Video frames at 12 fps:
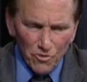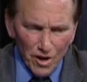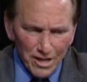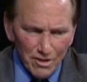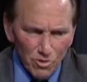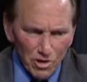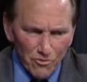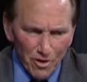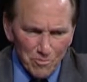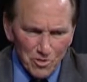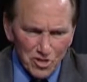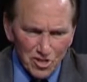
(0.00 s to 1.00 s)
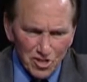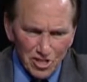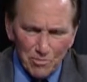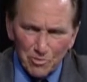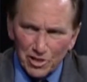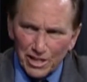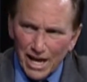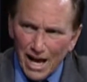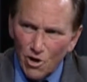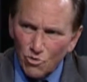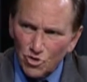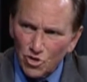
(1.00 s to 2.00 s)
but what if I'm just asleep
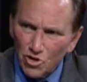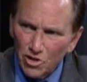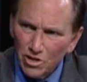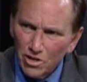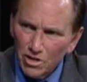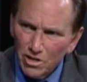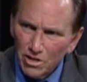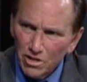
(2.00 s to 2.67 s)
on the couch?